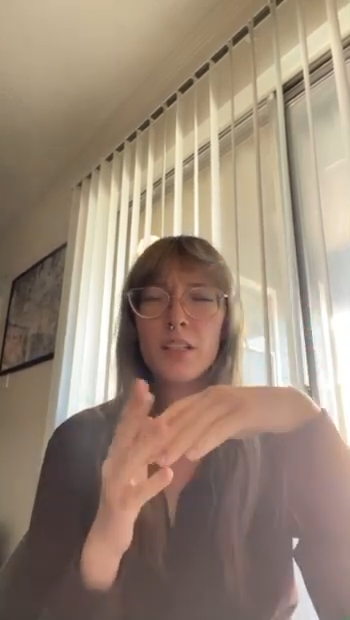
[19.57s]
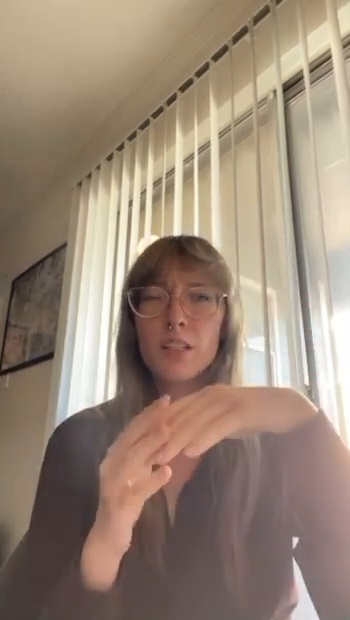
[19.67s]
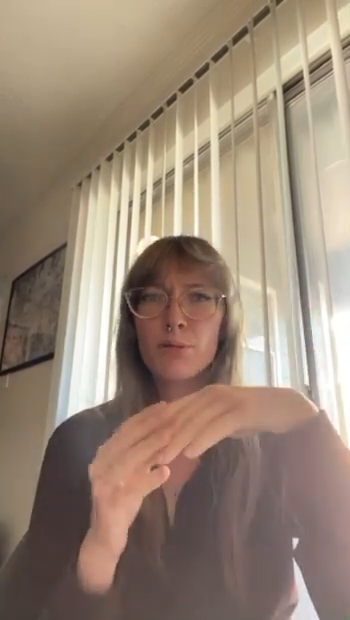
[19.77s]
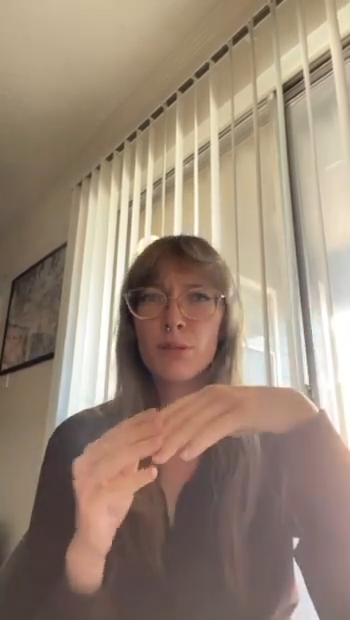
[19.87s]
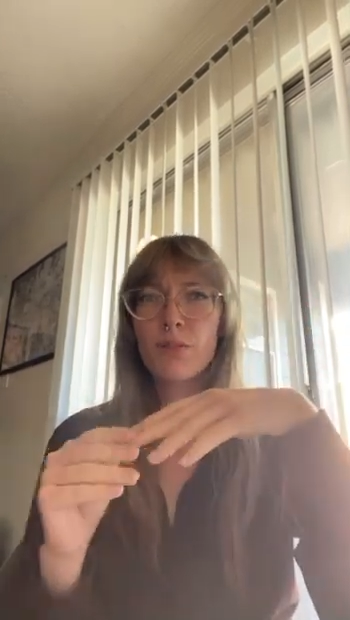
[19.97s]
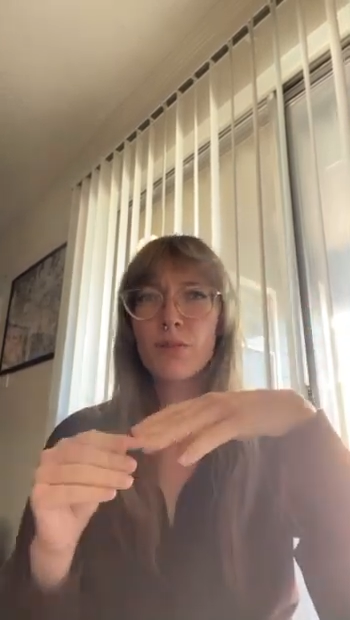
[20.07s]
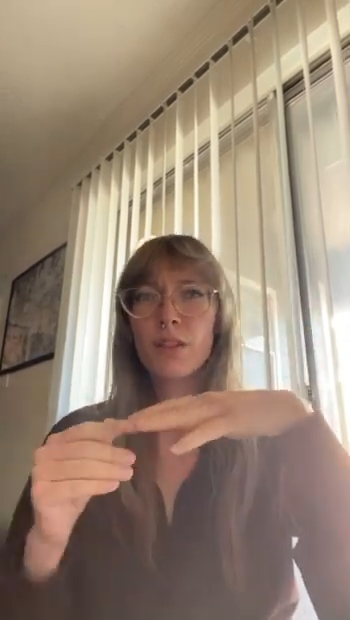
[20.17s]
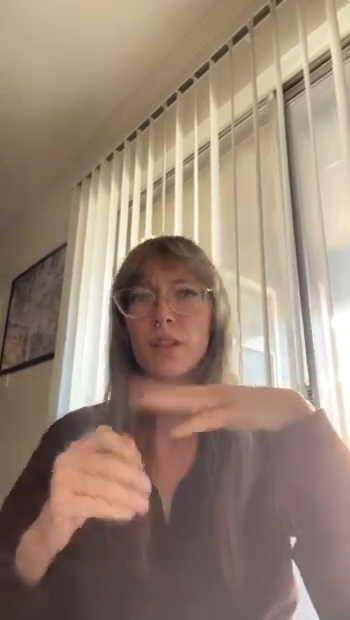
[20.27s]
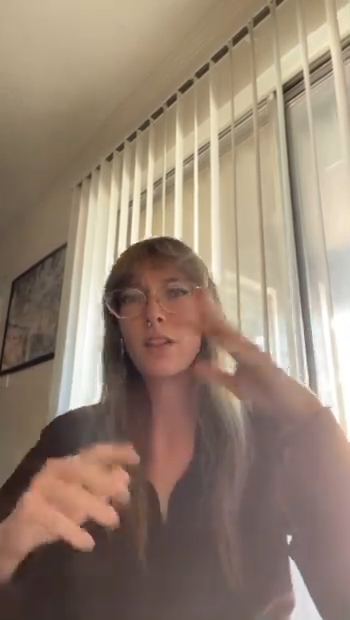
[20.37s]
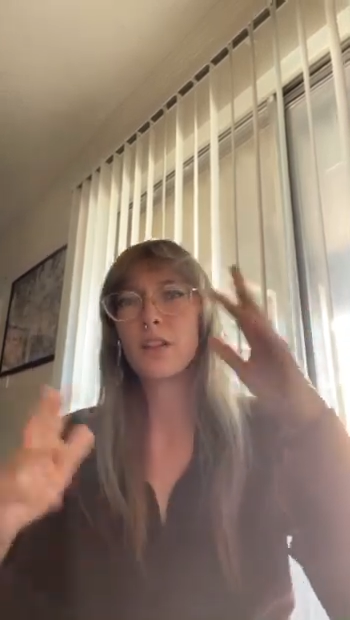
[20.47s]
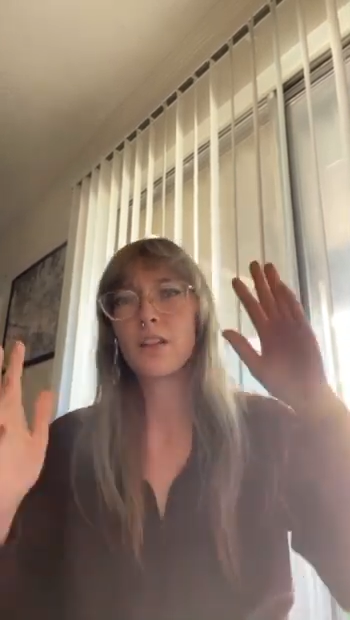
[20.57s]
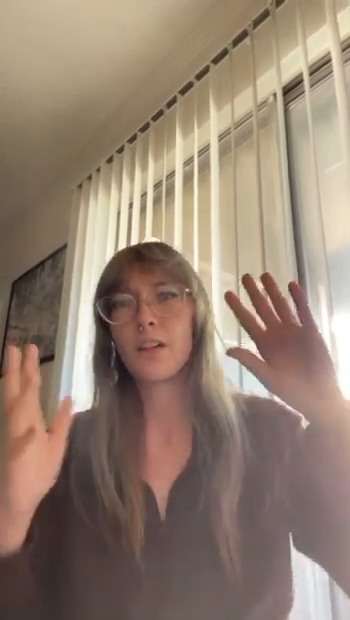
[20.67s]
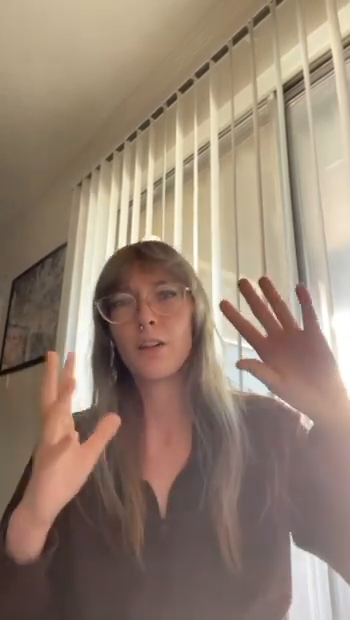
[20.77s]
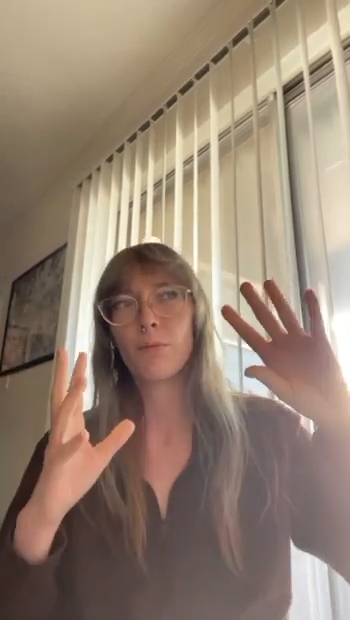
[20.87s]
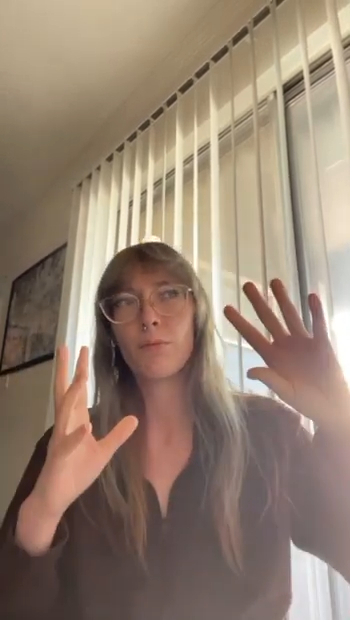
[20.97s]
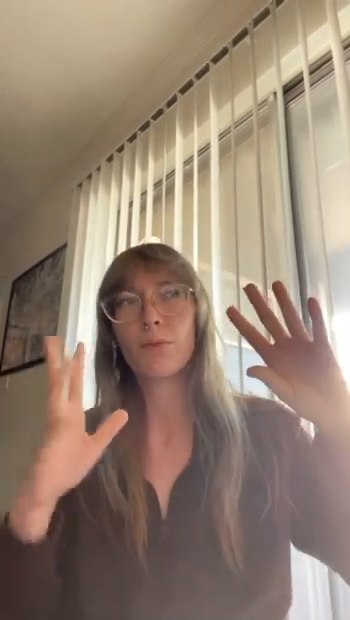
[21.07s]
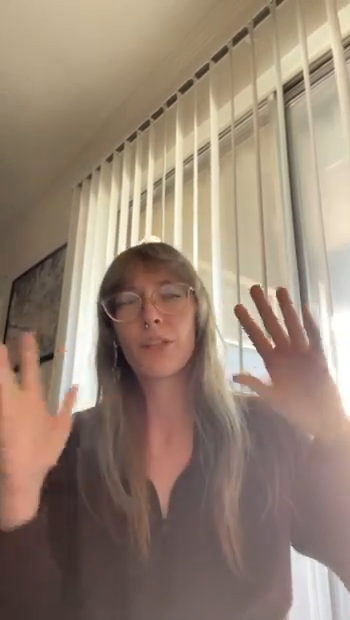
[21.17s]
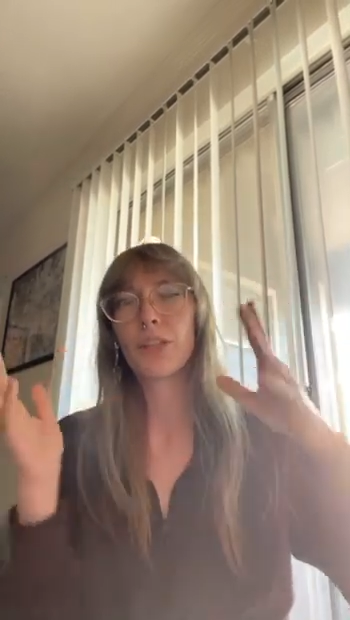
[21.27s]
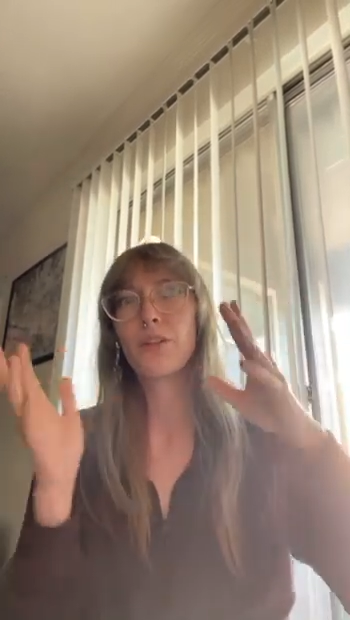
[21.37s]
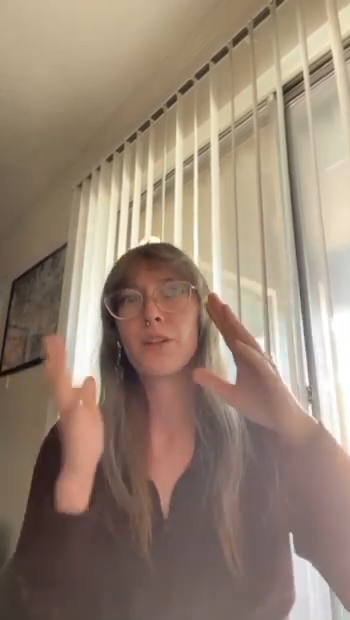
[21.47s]
specifically
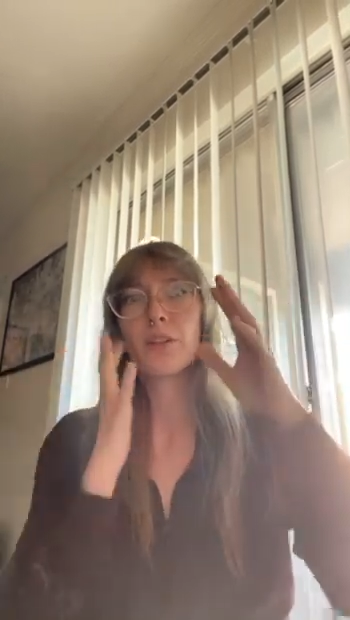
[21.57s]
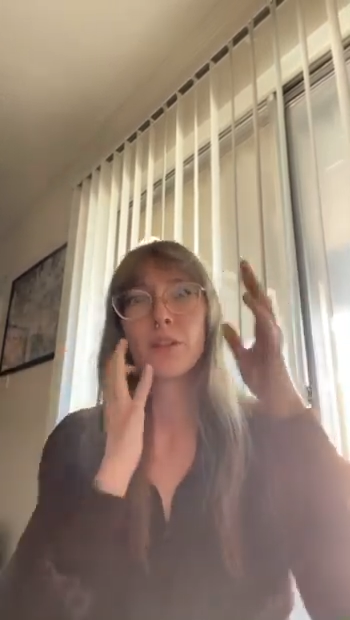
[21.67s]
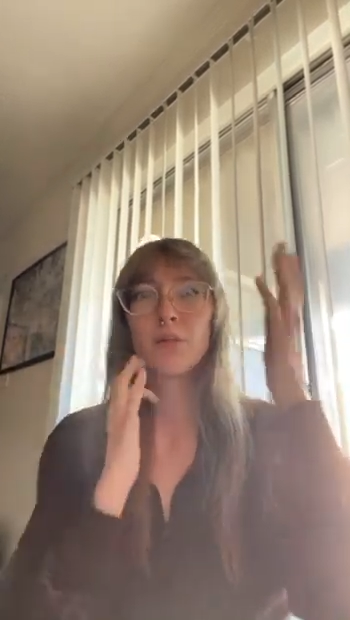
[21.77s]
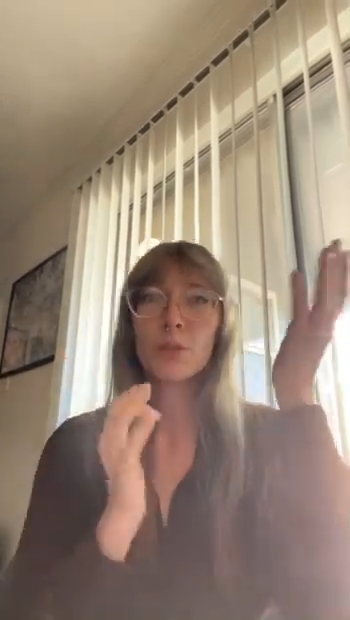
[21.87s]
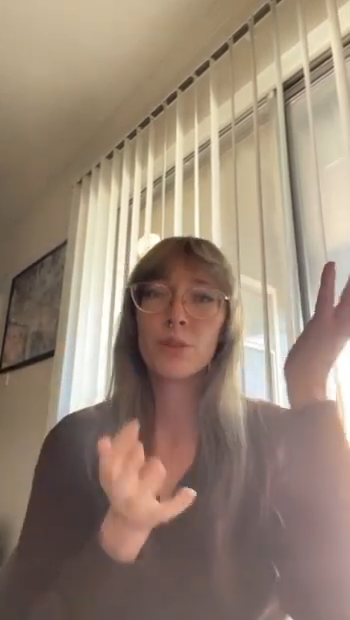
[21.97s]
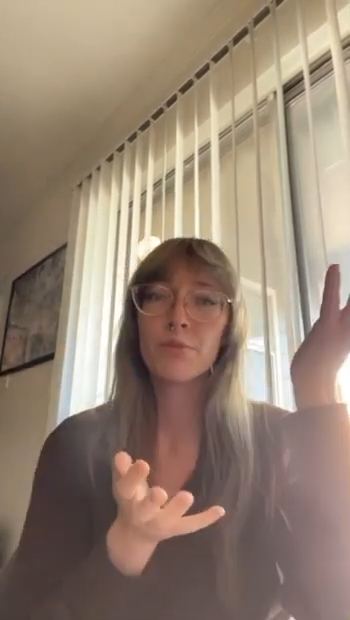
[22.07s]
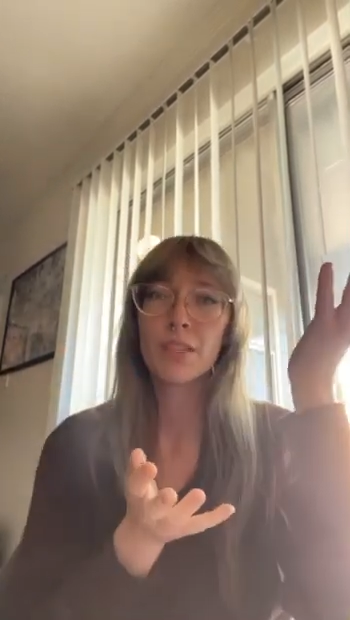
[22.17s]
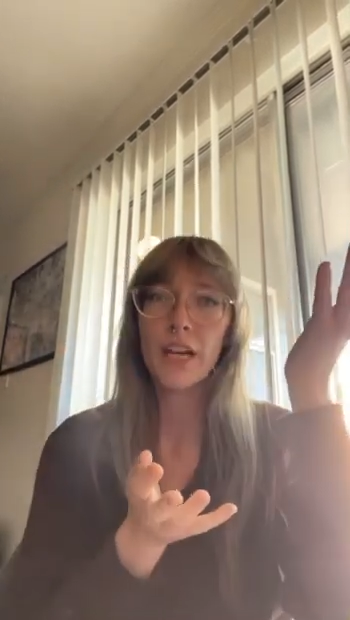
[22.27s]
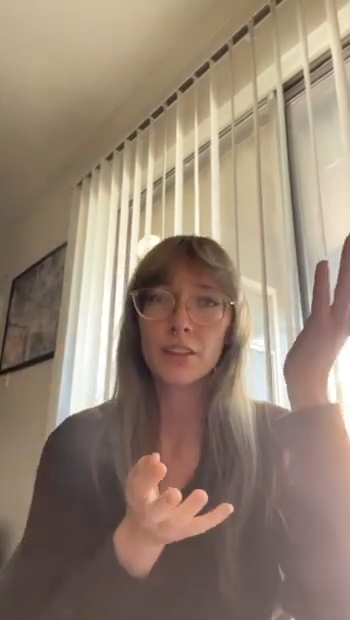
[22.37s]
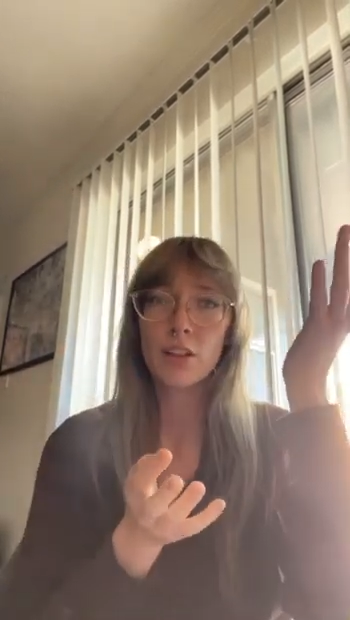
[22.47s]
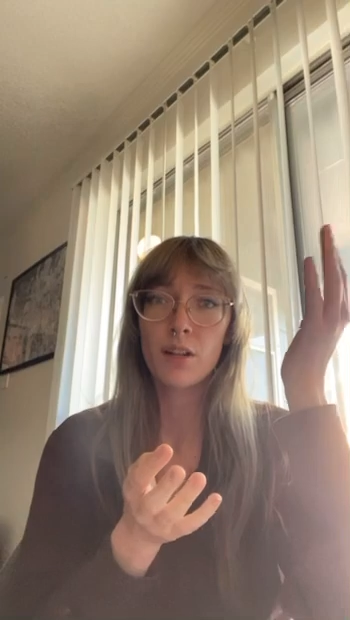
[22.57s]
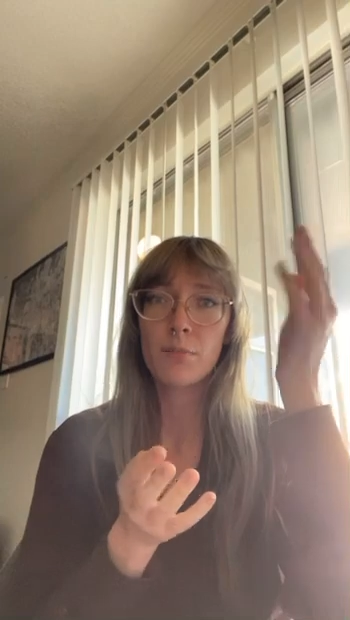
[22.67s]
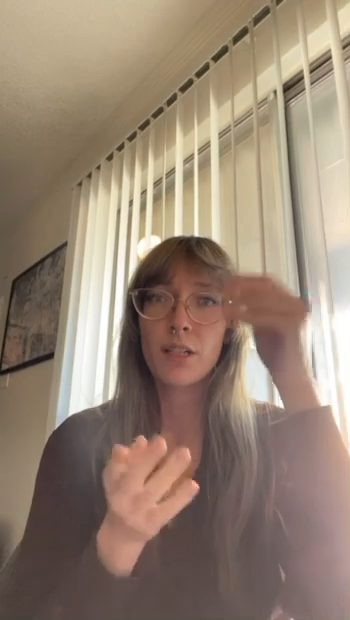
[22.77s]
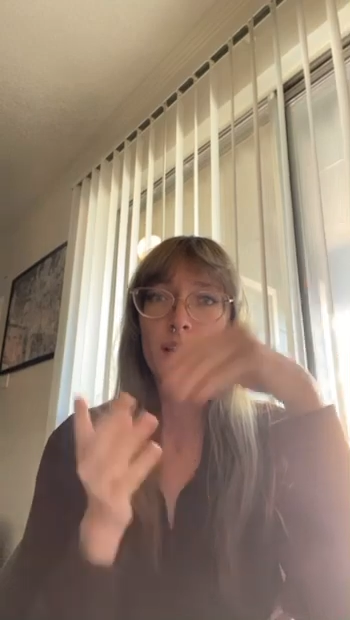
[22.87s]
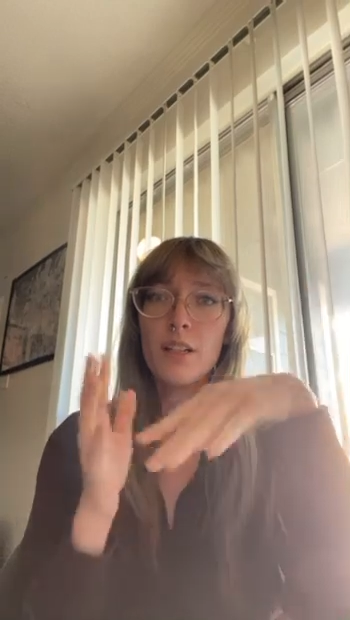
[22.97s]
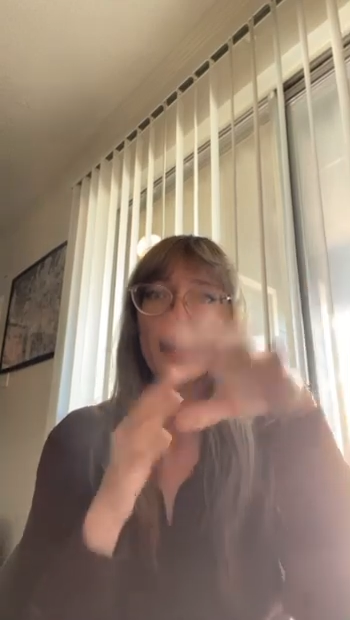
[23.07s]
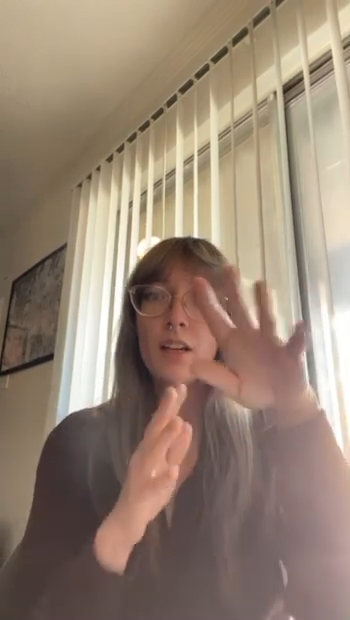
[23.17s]
within the Bloom's taxonomy.